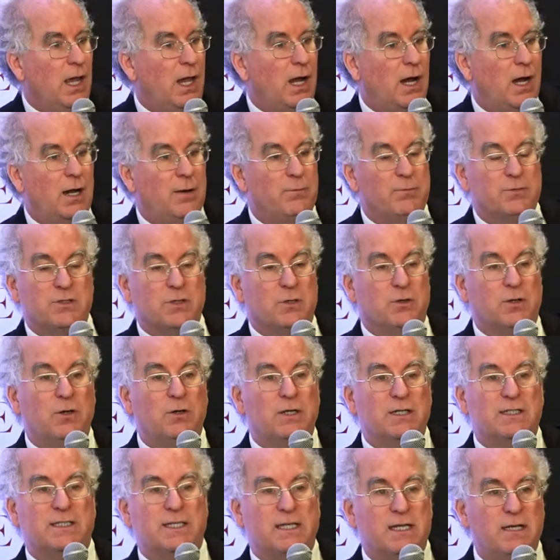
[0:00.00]
So go
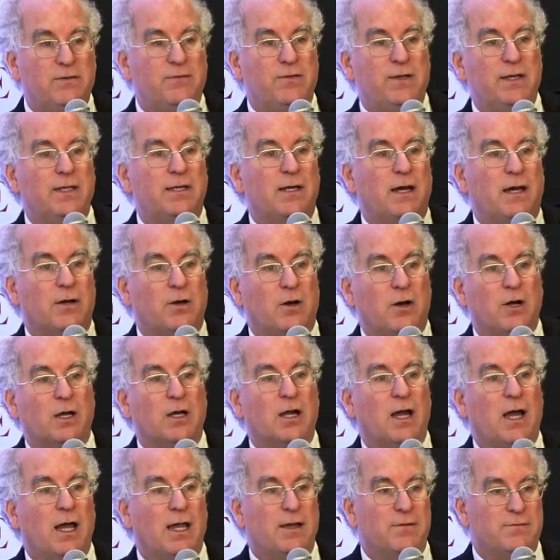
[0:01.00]
to
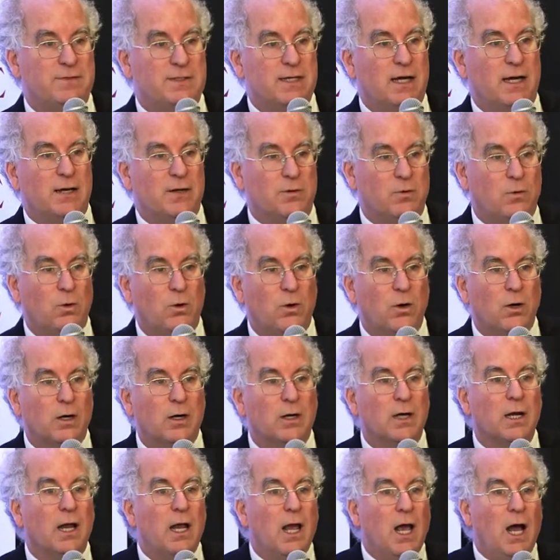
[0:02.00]

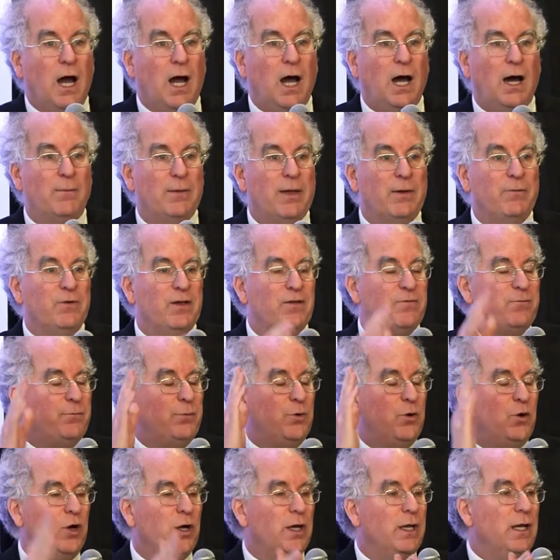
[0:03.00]
tv.archive.org, and we've
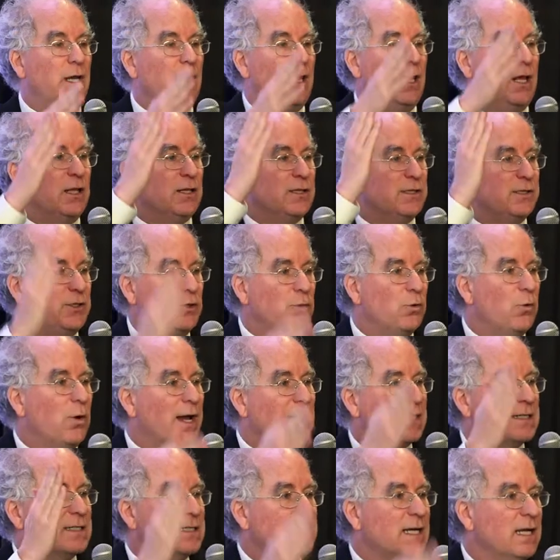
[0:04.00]
put
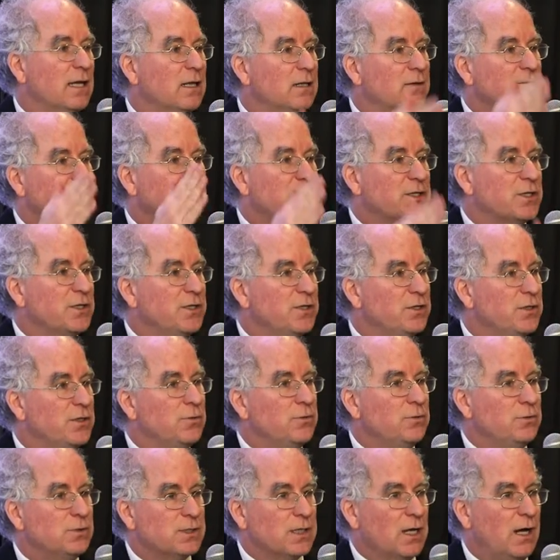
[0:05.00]
U.S. television
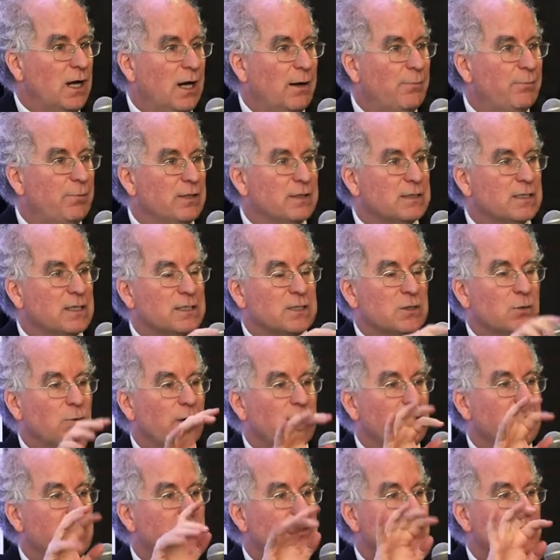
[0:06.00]
news up in such a
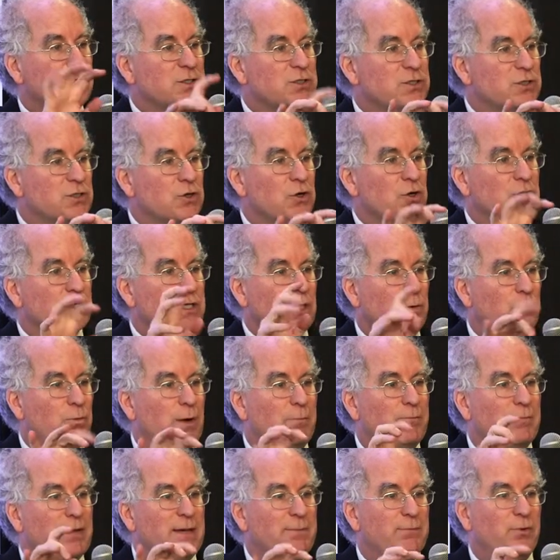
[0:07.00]
way that you can search on
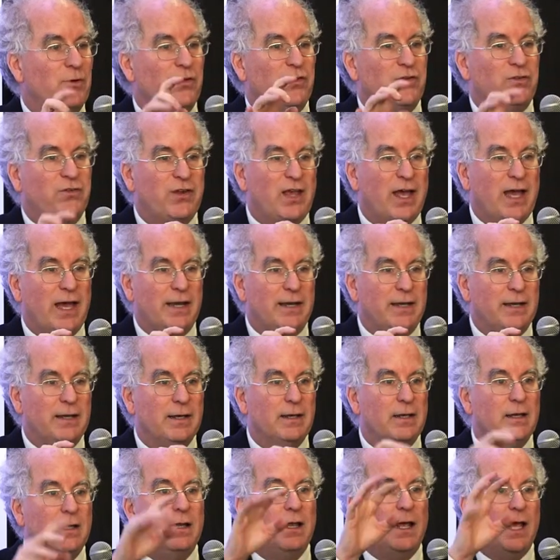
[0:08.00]
what people said
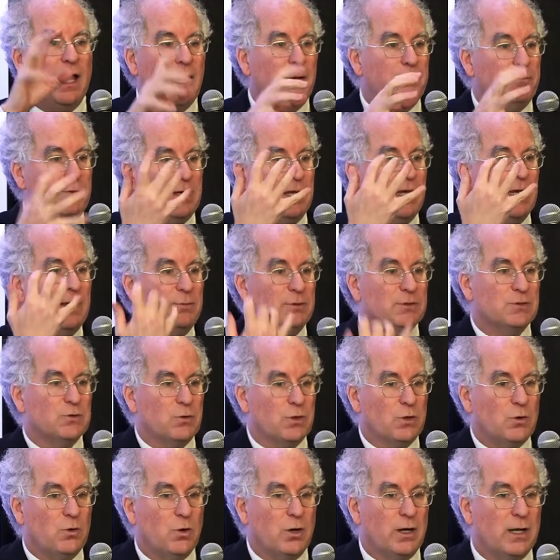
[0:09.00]
and be able to
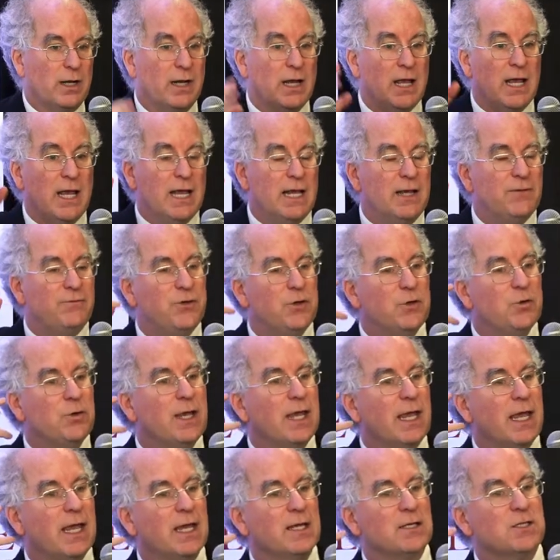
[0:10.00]
record it. If you
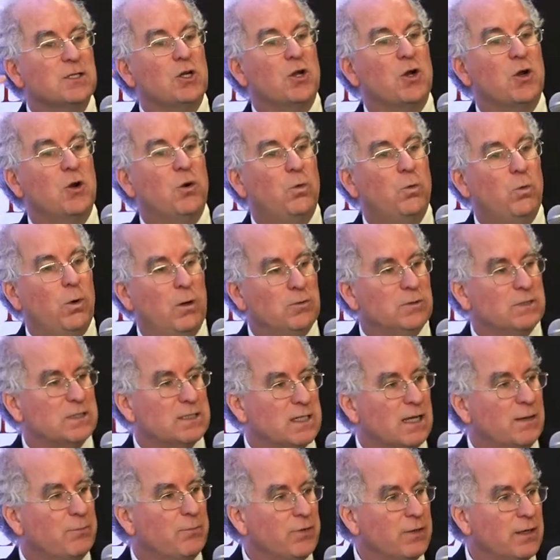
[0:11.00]
can't quote
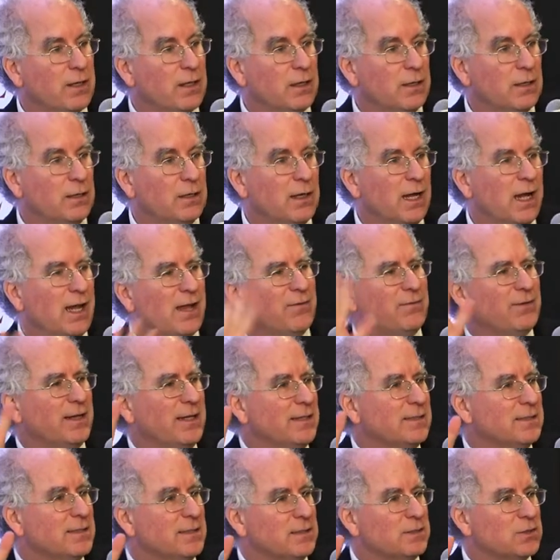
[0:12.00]
something, I have
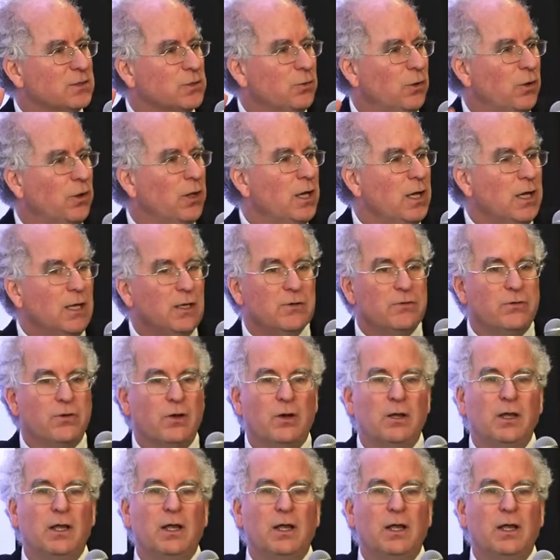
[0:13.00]
kids in school, so